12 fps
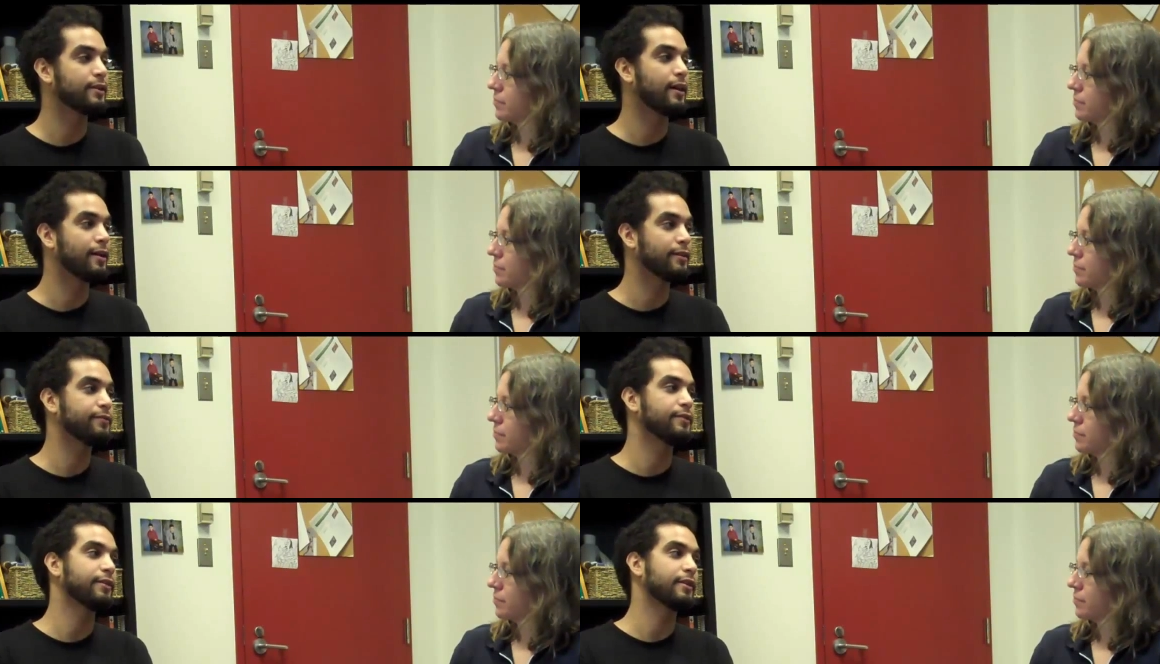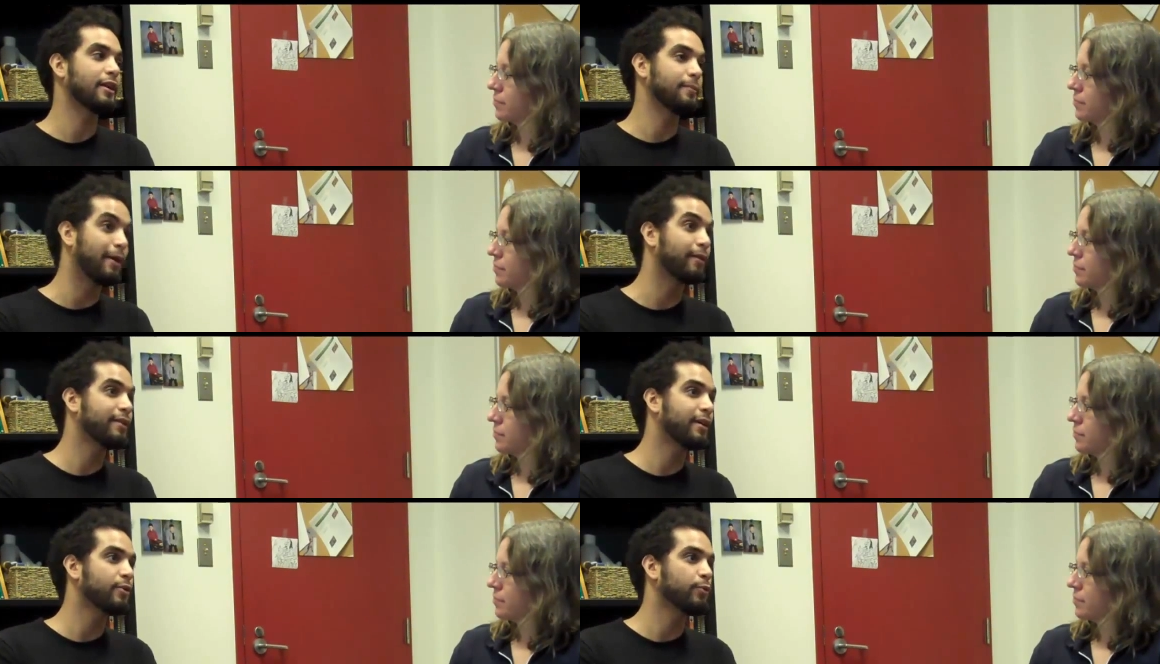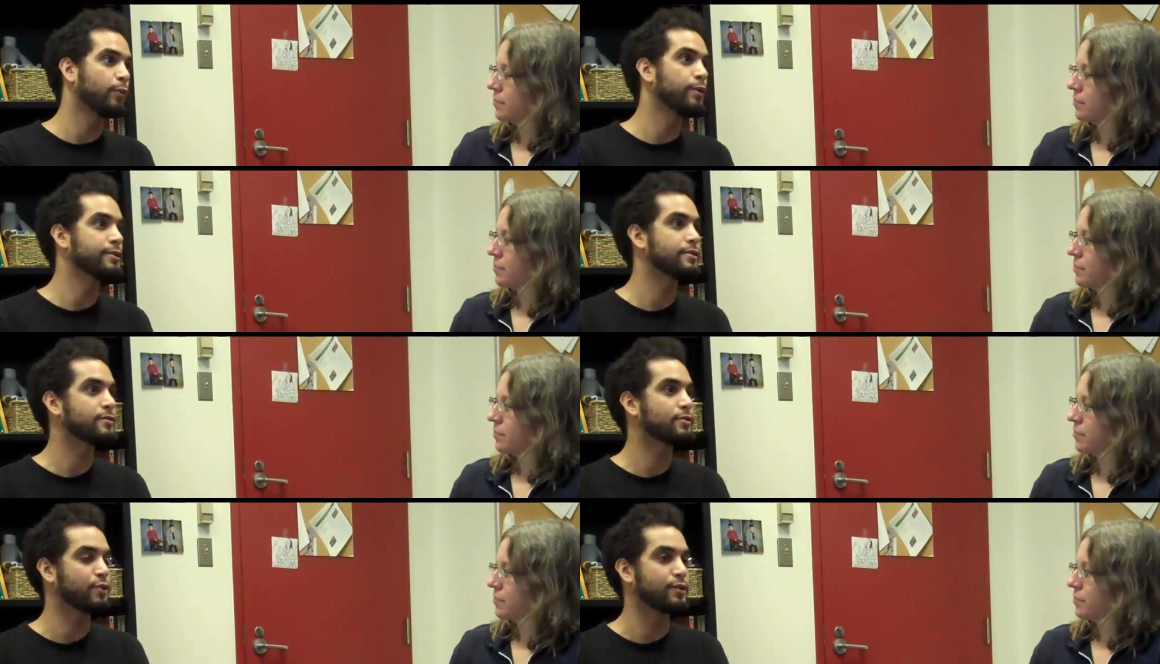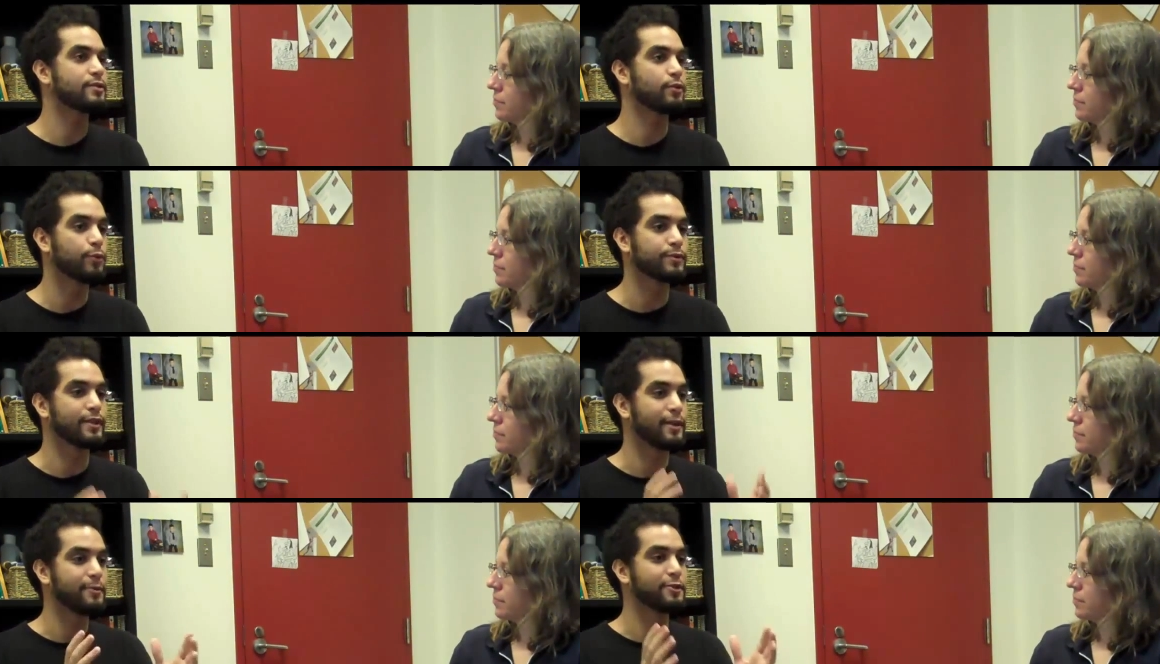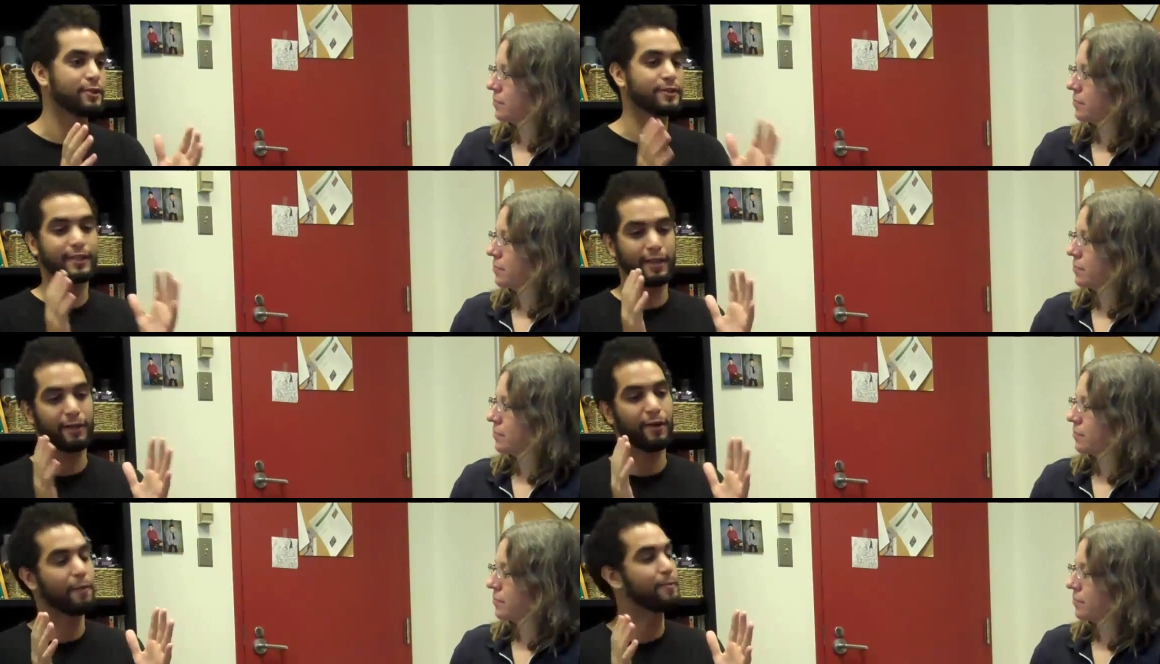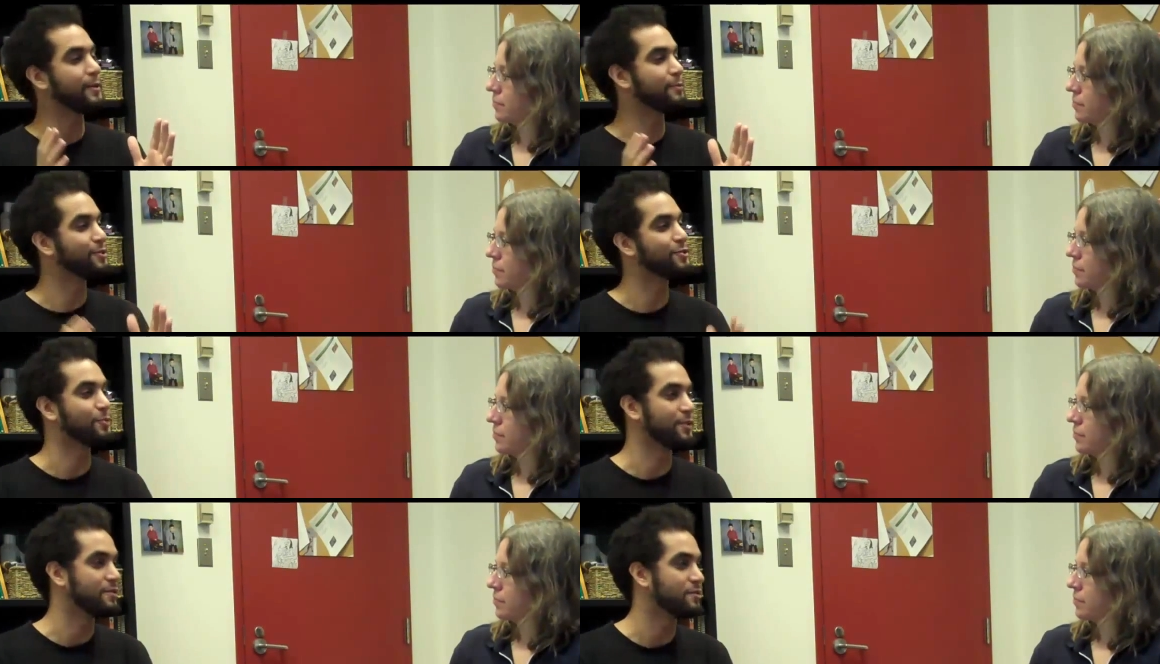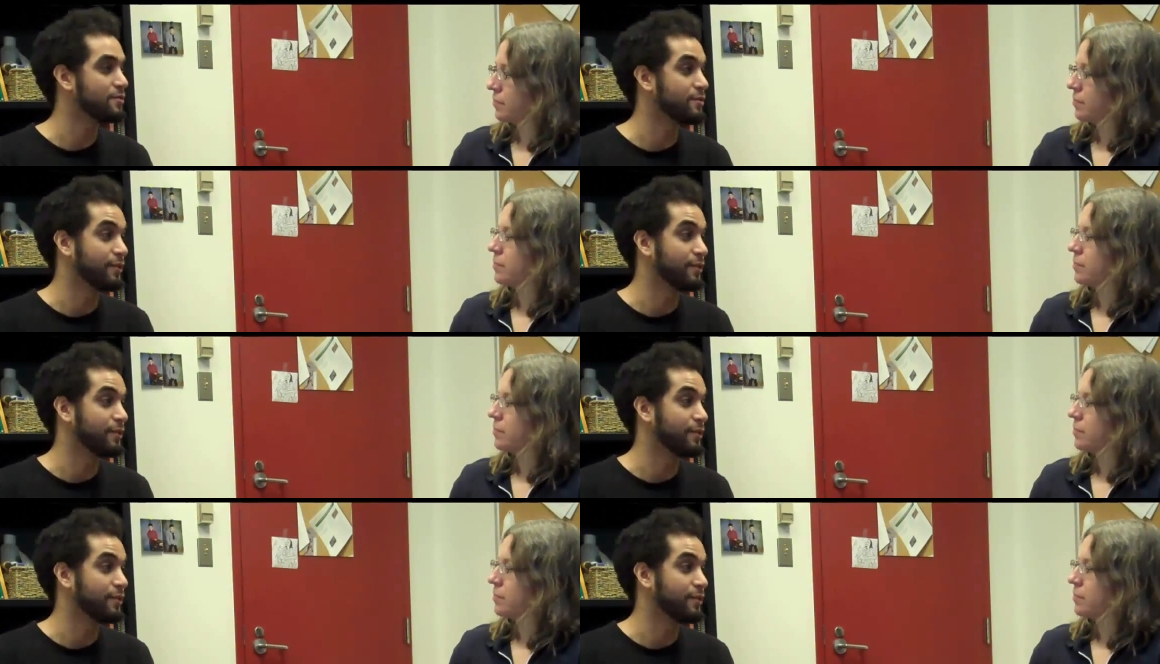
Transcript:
Speaker 1: thing that I feel that came out of that was just those images getting on people's screens.